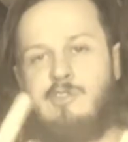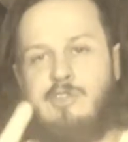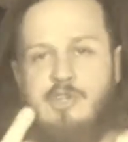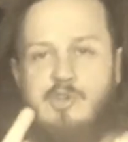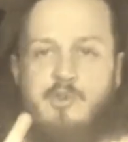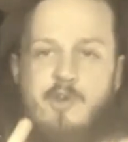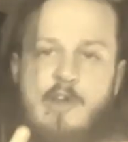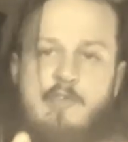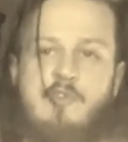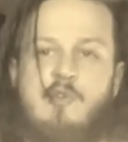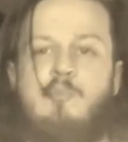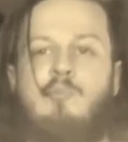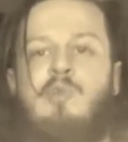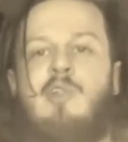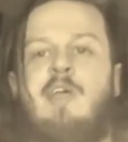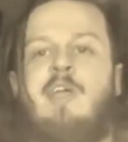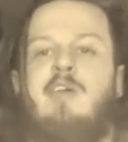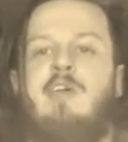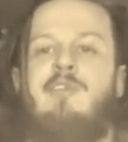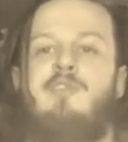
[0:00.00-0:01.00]
2 different
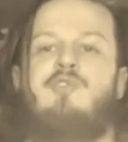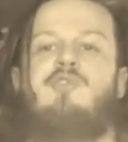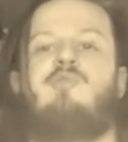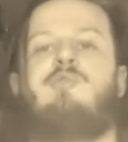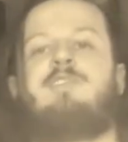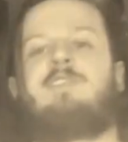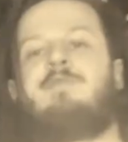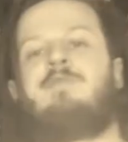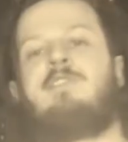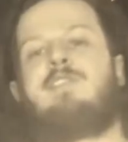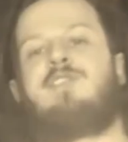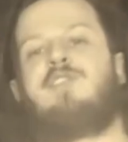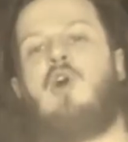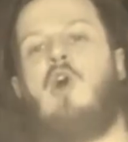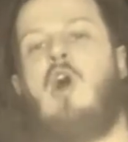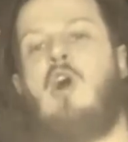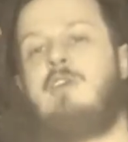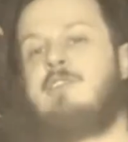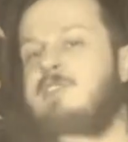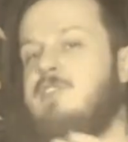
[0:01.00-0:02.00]
playthroughs of the
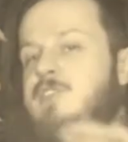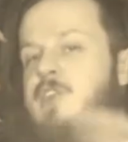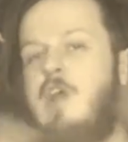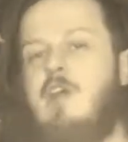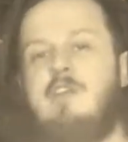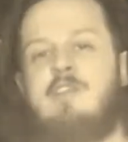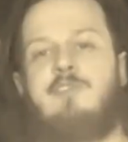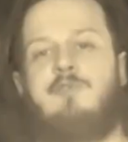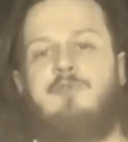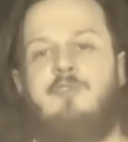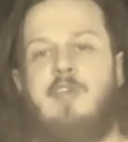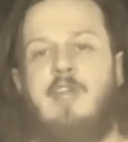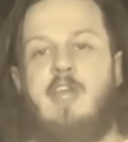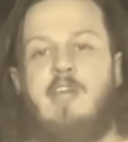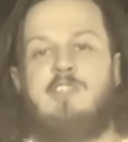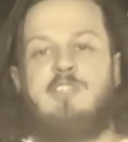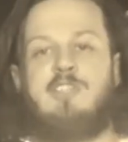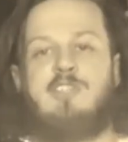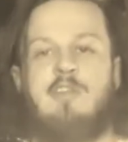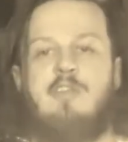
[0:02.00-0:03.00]
song, start to
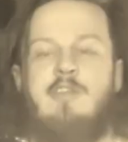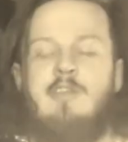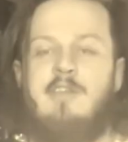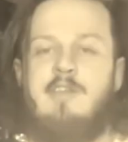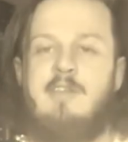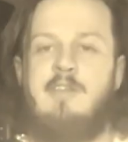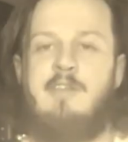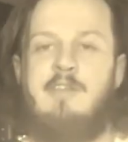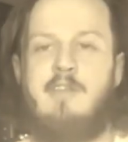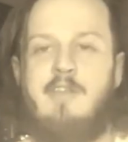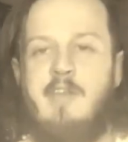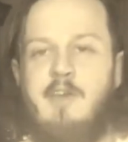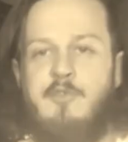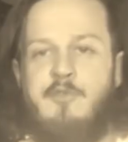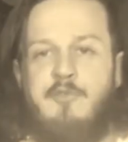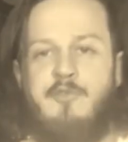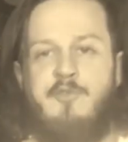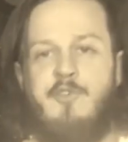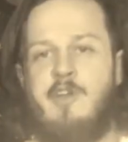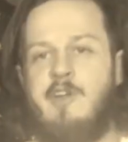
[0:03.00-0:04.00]
finish. If
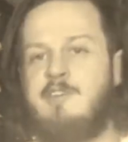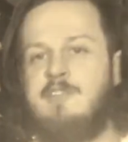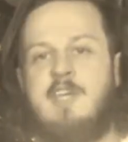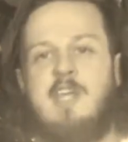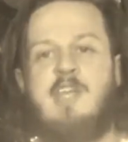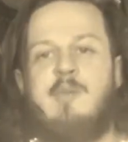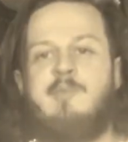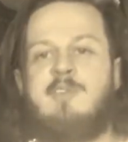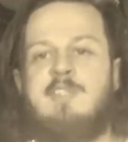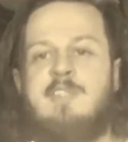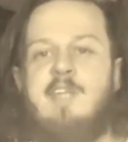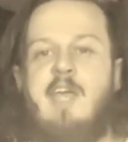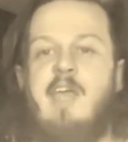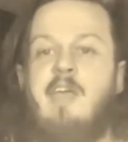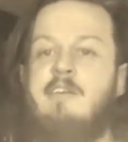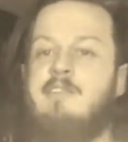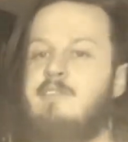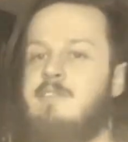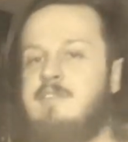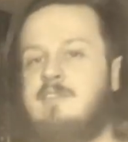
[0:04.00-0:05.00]
there's any
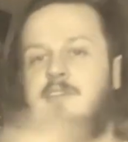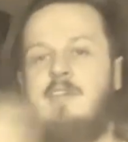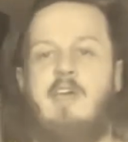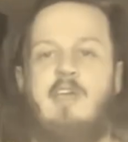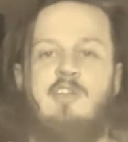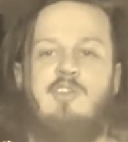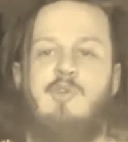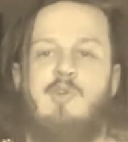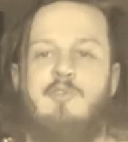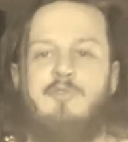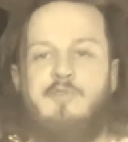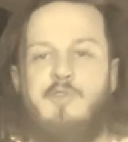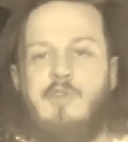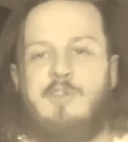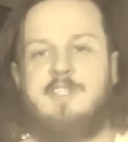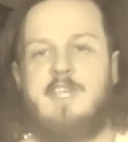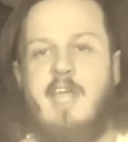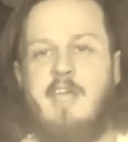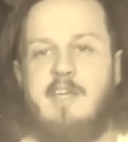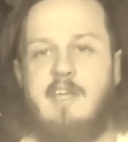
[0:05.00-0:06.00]
mistakes, I do a full
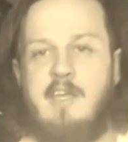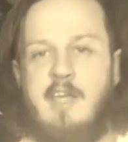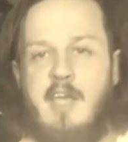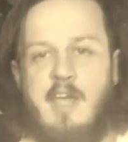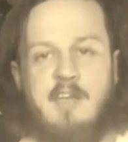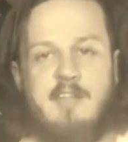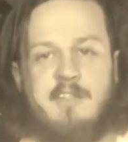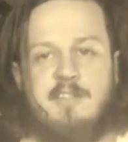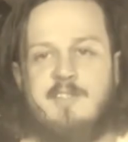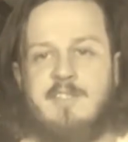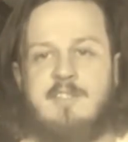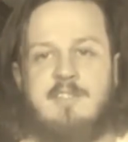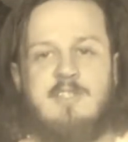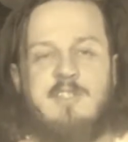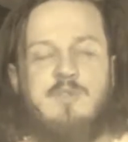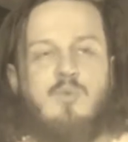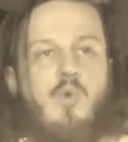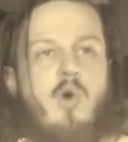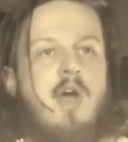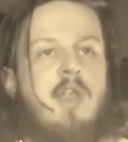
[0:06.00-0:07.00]
take again. It's
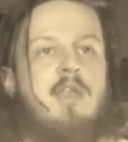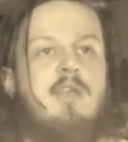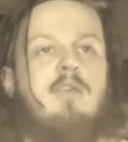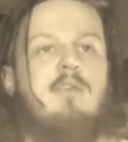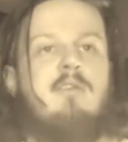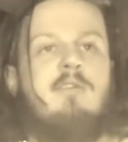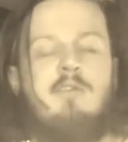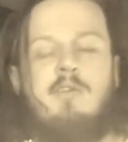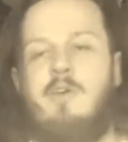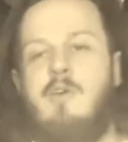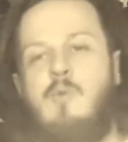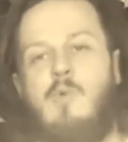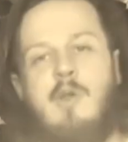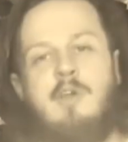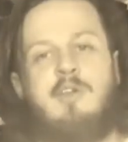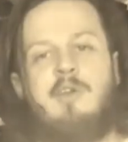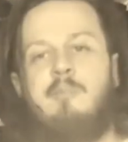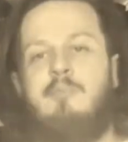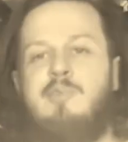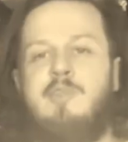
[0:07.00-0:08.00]
just one
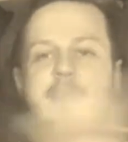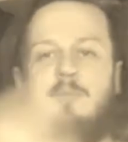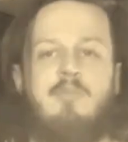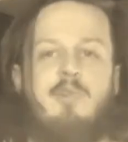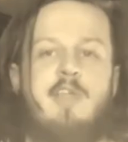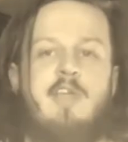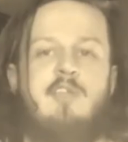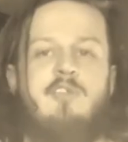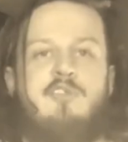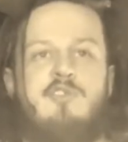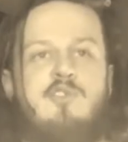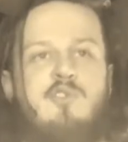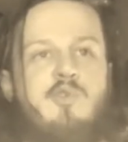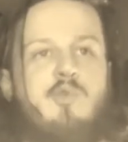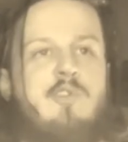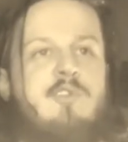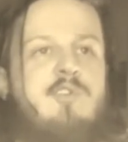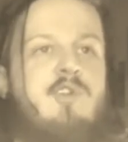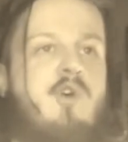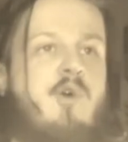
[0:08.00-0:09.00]
complete playthrough
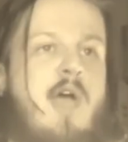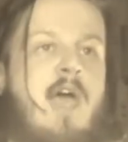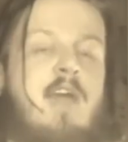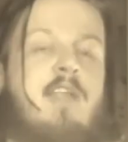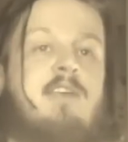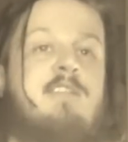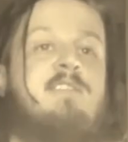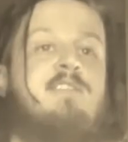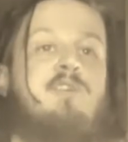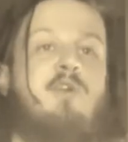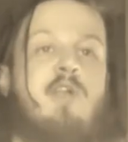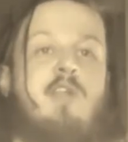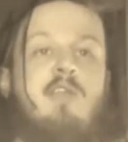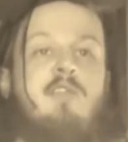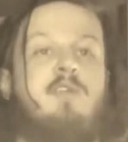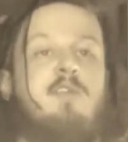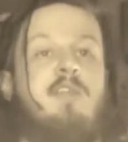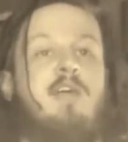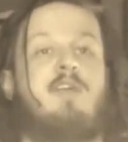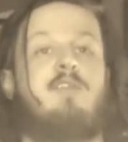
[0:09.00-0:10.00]
with no edits or
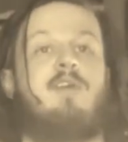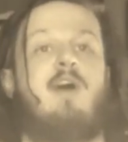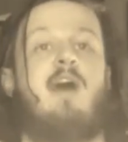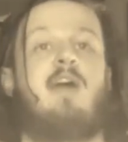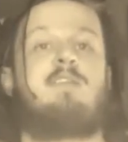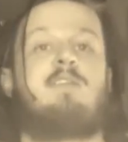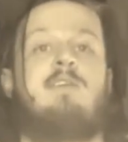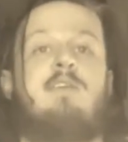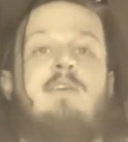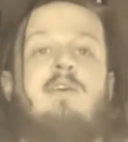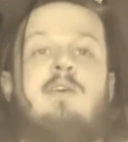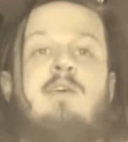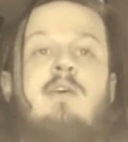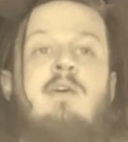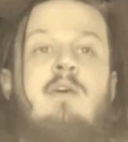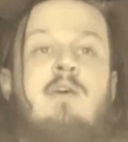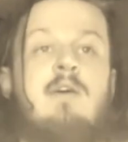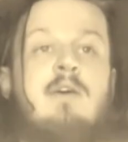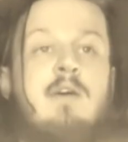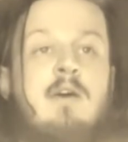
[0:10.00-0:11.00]
anything like that.
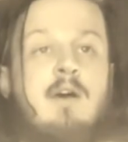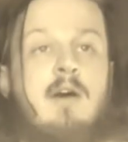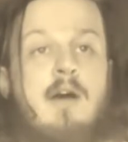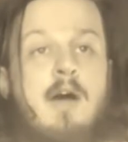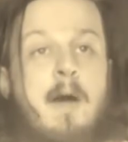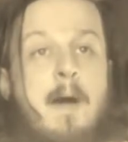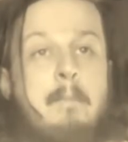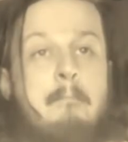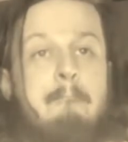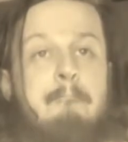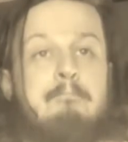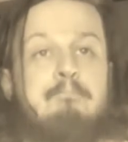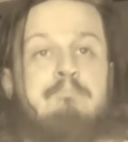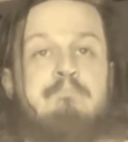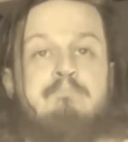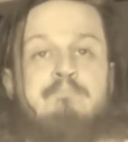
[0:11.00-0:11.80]
One